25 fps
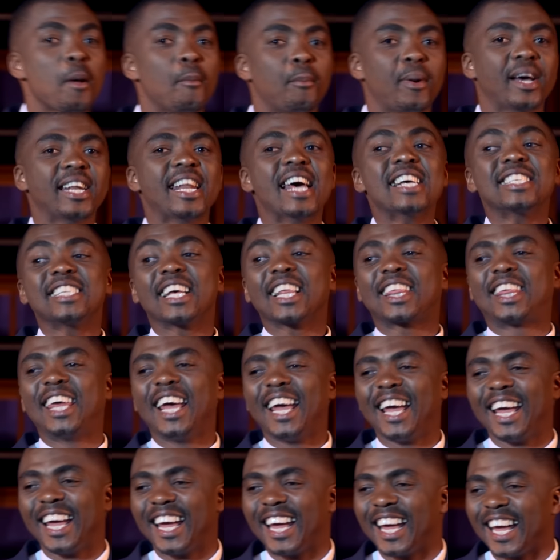But there's this.
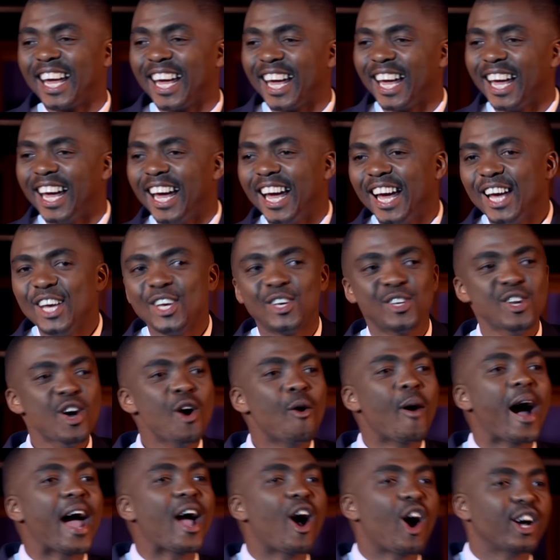you know
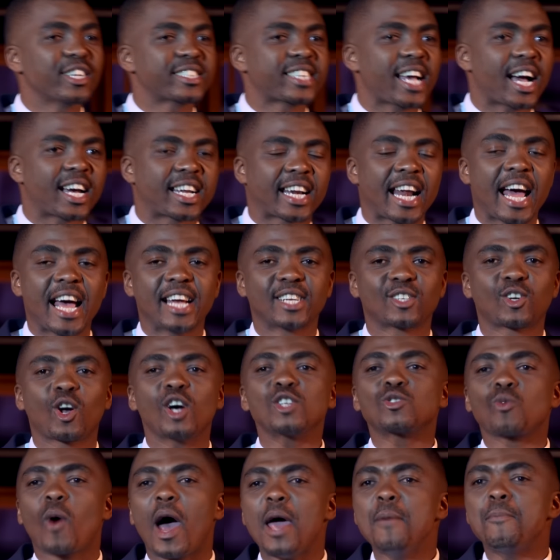why Oscar cried?
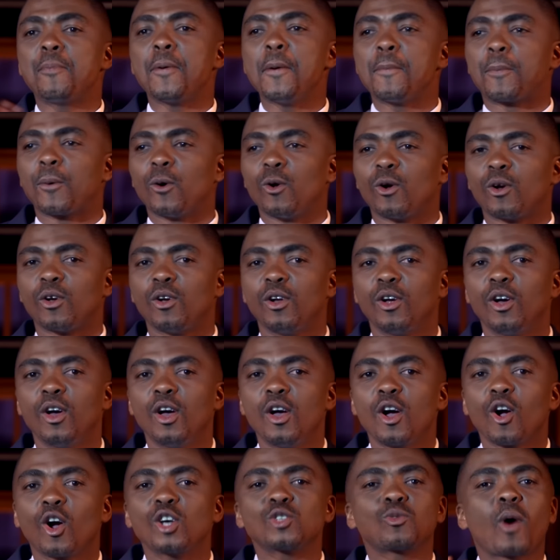Because white people
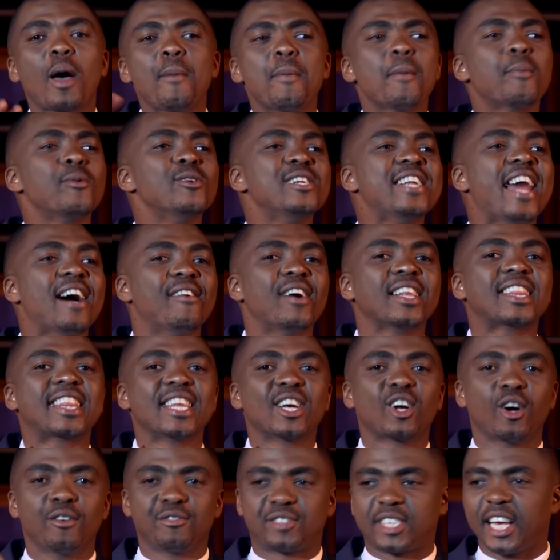because white people never
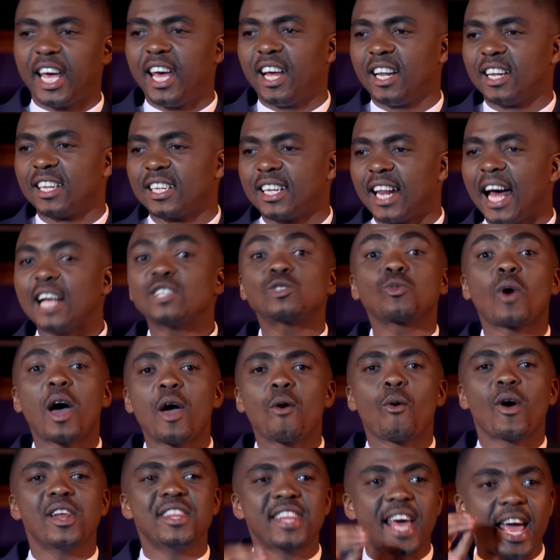think of jail. That's why
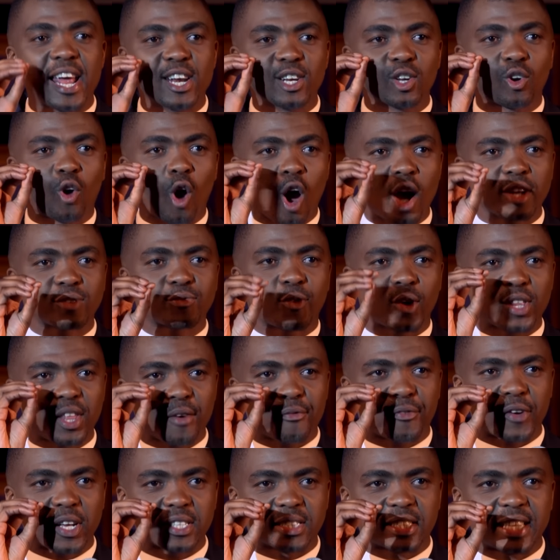when they're in court for the
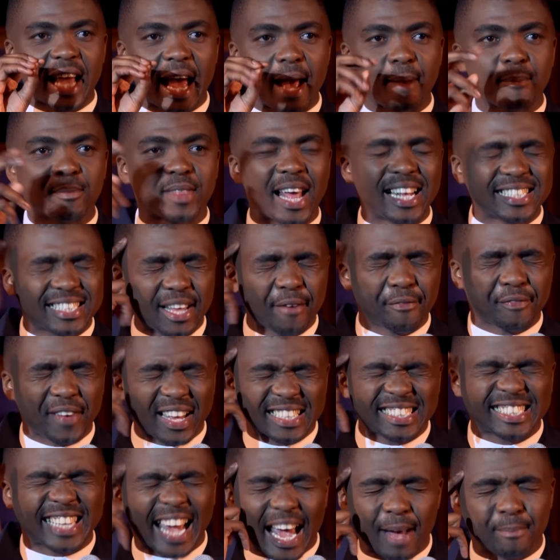first time, that's the
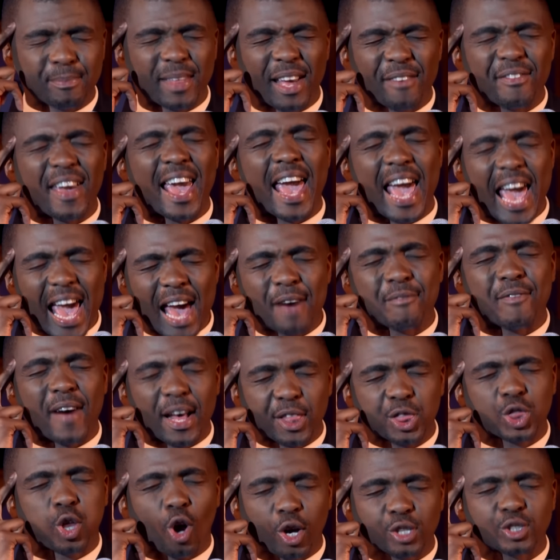first time they've ever
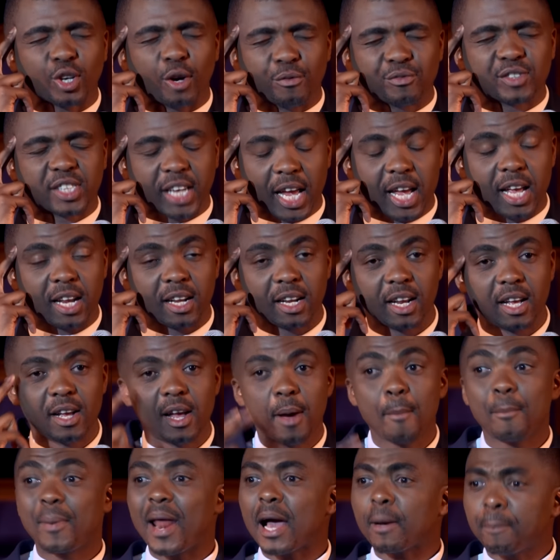thought of jail.
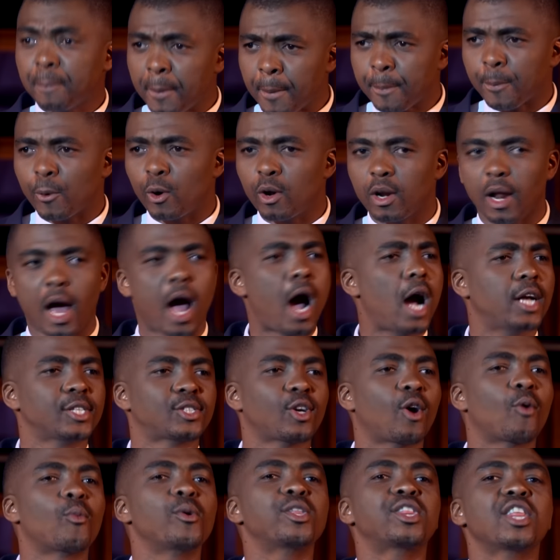Black people, ah,
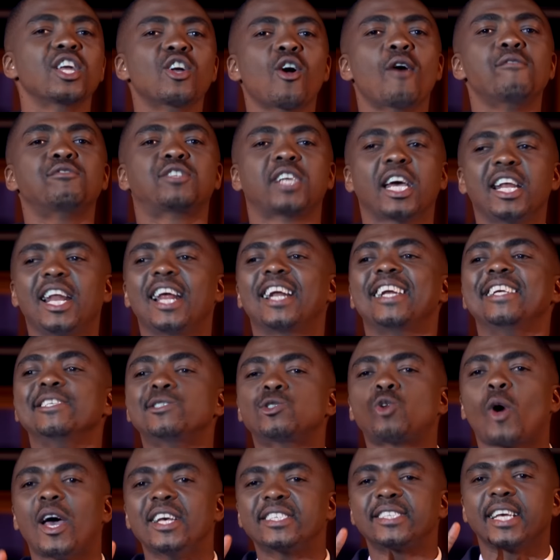Joe, we think of jail at
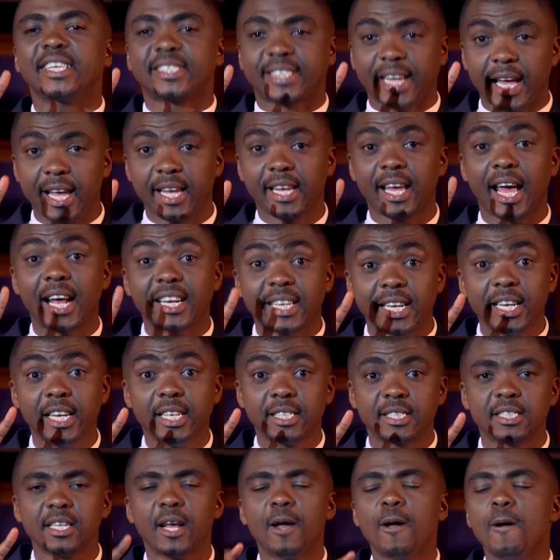least twice a day, at
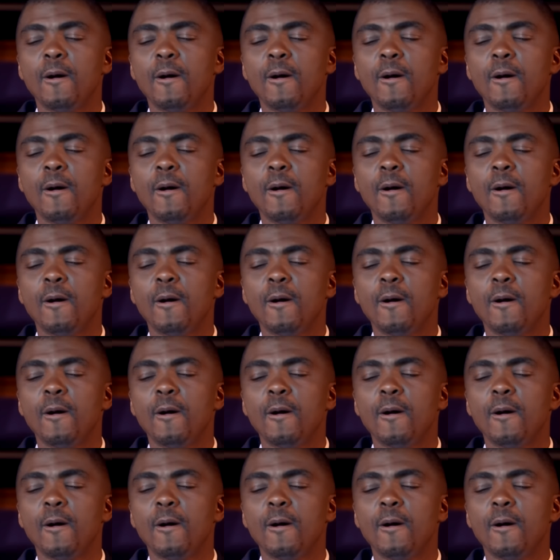least.